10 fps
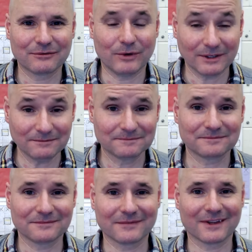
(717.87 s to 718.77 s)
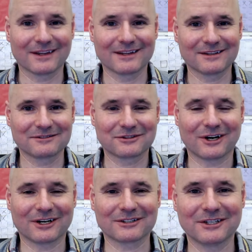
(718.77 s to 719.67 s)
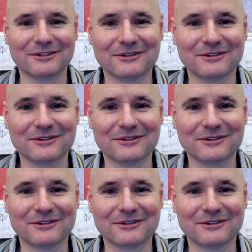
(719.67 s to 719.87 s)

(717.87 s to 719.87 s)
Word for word: Well, talk to you